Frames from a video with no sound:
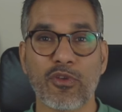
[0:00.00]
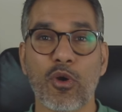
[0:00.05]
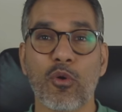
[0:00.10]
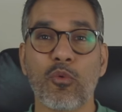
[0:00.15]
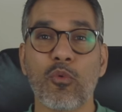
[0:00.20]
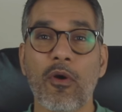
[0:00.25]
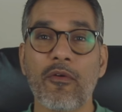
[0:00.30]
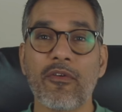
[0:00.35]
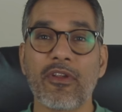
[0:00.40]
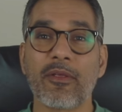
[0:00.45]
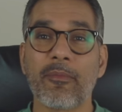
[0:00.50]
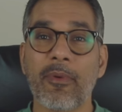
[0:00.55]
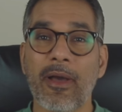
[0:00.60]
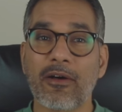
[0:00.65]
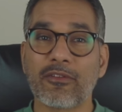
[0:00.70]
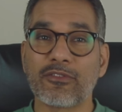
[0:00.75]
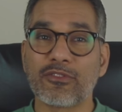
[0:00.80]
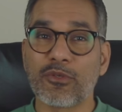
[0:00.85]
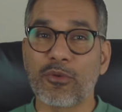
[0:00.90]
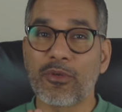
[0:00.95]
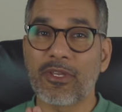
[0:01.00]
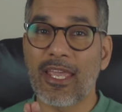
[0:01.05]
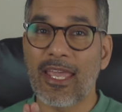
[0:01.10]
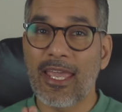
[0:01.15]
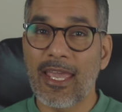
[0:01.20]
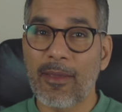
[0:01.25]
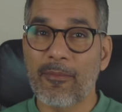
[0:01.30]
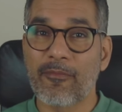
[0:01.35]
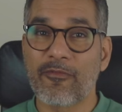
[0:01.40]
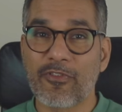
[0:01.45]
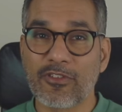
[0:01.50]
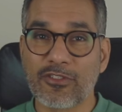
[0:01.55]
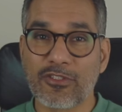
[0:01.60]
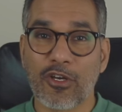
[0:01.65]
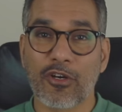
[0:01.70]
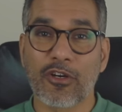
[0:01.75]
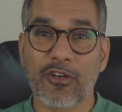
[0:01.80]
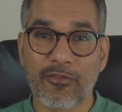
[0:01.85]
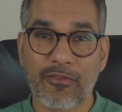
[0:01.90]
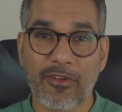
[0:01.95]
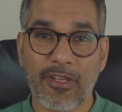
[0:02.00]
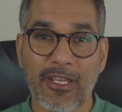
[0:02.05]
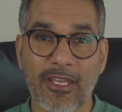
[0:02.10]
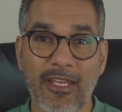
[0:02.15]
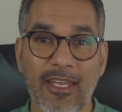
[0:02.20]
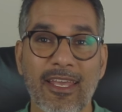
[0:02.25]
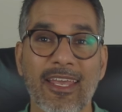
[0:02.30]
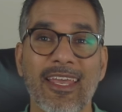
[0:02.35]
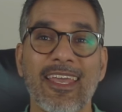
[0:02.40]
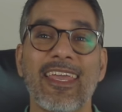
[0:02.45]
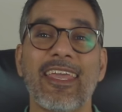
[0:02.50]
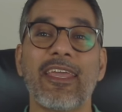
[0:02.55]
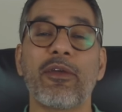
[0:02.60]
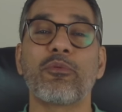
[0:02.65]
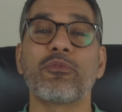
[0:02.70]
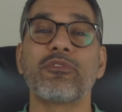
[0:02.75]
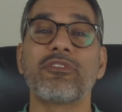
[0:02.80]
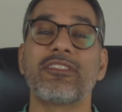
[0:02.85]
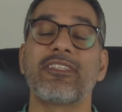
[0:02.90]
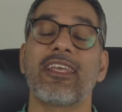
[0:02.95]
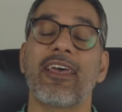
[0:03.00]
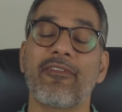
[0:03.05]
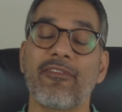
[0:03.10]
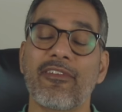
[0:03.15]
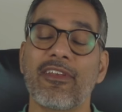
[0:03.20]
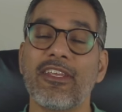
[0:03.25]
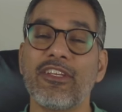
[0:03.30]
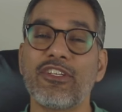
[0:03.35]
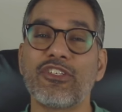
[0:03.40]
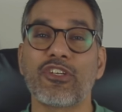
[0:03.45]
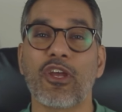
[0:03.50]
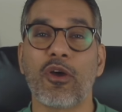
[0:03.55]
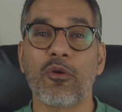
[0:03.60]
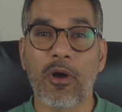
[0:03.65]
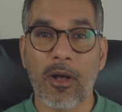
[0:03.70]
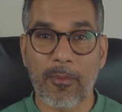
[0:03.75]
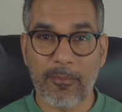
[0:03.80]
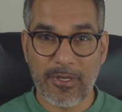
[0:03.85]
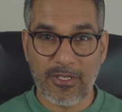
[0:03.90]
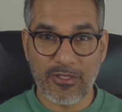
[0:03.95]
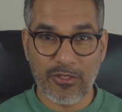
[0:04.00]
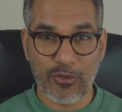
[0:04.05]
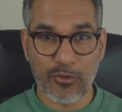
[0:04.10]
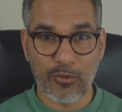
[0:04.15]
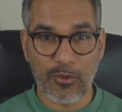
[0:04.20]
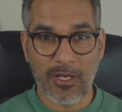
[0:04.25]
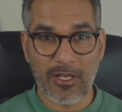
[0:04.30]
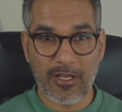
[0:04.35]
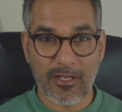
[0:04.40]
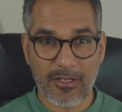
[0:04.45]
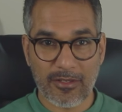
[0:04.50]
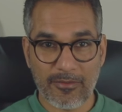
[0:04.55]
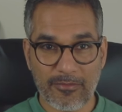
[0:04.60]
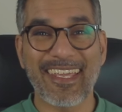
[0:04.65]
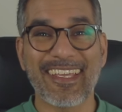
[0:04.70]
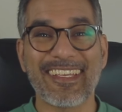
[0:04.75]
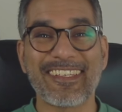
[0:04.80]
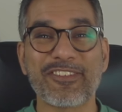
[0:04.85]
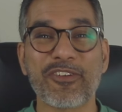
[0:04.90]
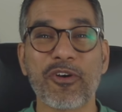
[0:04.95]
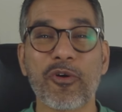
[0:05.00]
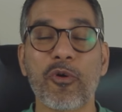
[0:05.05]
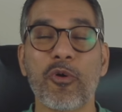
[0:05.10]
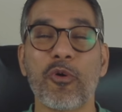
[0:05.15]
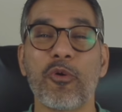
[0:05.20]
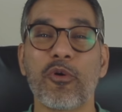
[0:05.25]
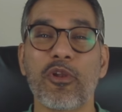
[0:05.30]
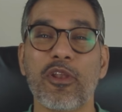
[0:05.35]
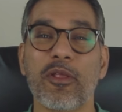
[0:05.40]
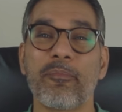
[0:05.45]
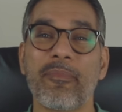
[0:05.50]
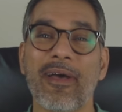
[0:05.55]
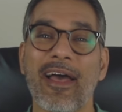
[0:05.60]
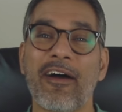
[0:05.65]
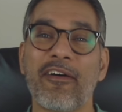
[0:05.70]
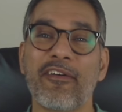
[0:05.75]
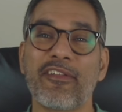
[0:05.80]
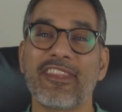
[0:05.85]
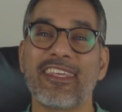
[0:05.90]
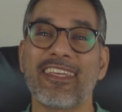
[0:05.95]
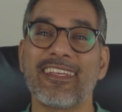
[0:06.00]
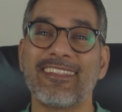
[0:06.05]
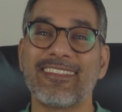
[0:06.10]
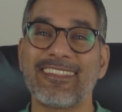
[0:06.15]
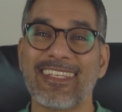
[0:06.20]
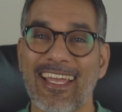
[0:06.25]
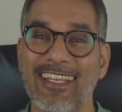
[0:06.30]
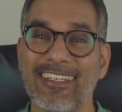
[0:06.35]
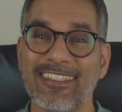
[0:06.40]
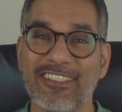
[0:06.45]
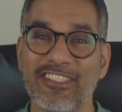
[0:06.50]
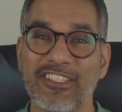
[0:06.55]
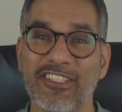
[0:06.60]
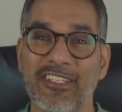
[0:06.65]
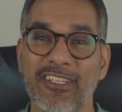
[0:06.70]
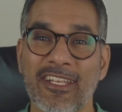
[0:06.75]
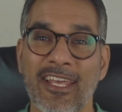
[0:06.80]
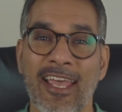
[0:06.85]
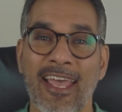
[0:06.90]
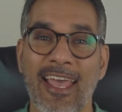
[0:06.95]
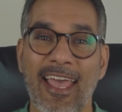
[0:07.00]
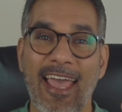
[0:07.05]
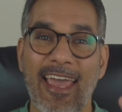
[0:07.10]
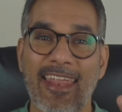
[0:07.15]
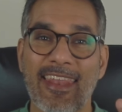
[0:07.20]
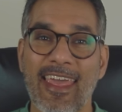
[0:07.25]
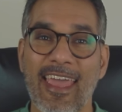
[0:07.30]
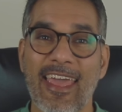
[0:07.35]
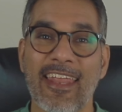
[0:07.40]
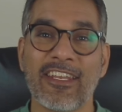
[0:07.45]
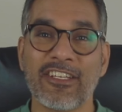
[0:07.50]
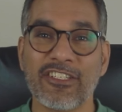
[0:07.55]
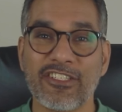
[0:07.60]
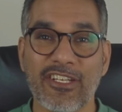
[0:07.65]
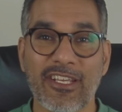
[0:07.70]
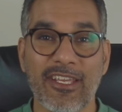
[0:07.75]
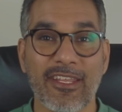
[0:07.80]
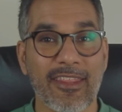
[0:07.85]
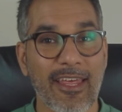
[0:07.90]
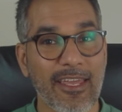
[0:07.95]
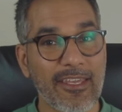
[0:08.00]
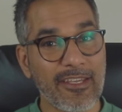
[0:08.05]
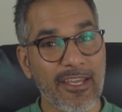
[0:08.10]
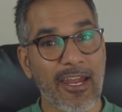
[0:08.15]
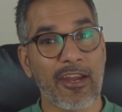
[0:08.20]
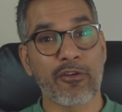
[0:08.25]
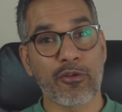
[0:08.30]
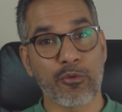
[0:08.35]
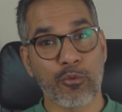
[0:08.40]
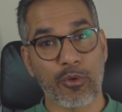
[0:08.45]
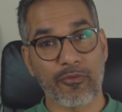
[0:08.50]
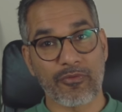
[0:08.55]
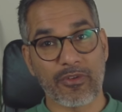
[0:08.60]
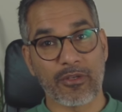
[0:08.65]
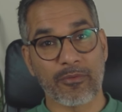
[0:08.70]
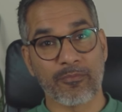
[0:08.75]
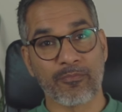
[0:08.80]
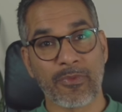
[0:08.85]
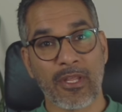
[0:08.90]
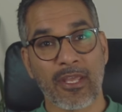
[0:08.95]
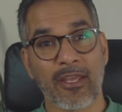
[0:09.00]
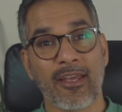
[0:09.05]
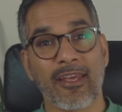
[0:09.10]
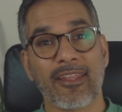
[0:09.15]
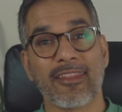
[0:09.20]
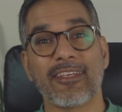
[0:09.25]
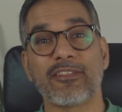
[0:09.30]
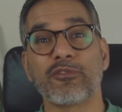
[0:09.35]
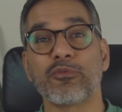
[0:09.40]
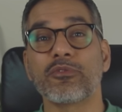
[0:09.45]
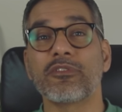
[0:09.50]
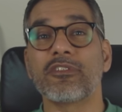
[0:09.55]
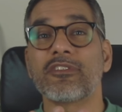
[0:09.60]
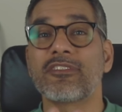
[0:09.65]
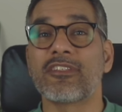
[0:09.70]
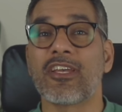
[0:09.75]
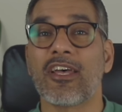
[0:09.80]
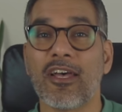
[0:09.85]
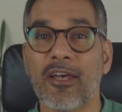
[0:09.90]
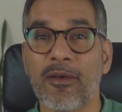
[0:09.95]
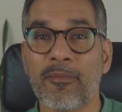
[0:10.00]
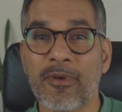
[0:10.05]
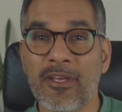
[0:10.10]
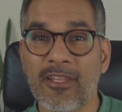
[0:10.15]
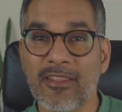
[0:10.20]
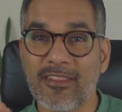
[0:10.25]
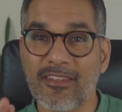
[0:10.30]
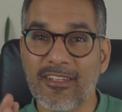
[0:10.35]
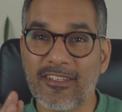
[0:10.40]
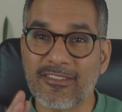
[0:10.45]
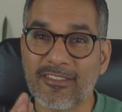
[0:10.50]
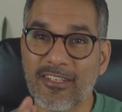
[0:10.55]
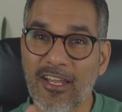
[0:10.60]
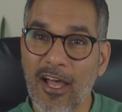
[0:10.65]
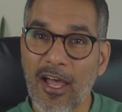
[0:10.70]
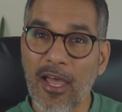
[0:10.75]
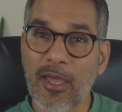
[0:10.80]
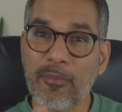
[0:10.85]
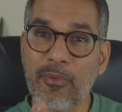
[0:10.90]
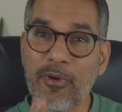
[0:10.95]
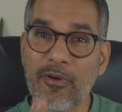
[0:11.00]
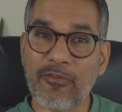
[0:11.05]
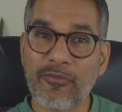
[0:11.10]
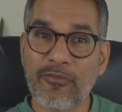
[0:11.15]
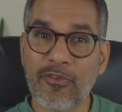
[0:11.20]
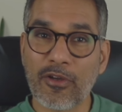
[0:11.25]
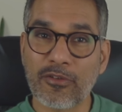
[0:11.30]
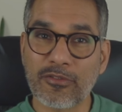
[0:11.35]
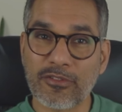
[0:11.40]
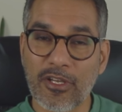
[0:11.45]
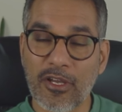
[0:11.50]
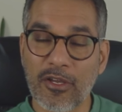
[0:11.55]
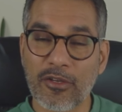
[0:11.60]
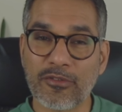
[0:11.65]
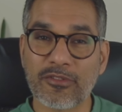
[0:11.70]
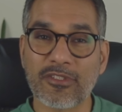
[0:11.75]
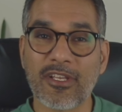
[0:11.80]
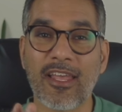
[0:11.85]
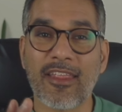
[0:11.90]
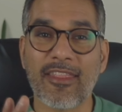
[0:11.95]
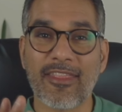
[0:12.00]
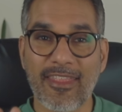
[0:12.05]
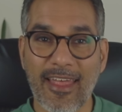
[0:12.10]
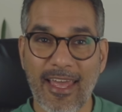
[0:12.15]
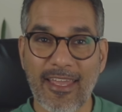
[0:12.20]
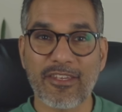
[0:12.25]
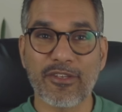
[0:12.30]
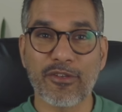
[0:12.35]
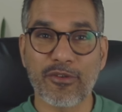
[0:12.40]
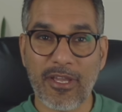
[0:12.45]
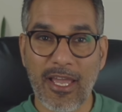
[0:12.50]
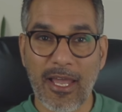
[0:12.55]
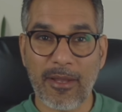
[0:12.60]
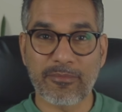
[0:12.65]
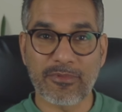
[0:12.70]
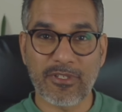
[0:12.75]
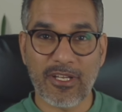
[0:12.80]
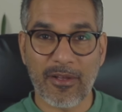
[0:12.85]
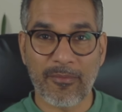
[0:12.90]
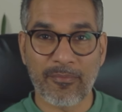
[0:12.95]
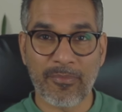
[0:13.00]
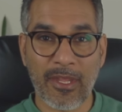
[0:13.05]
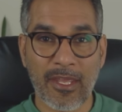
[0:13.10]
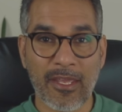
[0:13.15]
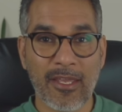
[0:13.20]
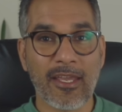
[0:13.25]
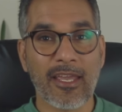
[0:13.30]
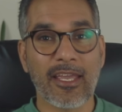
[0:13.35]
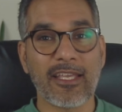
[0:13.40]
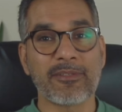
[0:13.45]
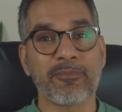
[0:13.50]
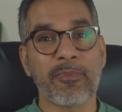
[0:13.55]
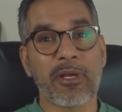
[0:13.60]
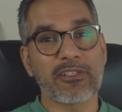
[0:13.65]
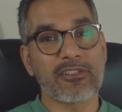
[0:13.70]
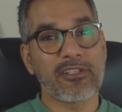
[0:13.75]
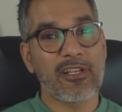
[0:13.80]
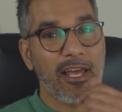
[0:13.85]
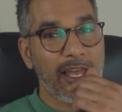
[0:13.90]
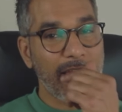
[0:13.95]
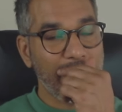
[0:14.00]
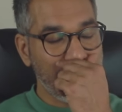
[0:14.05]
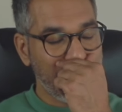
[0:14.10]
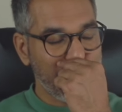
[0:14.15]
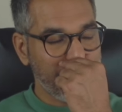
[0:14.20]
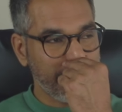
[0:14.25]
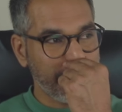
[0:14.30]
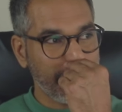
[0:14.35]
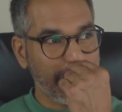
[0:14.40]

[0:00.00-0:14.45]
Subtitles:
you're worried about doing hip photography, it will definitely show up in your work. It is all about the intention and energy that you carry with you. This will determine the type of photos that you capture. It's much like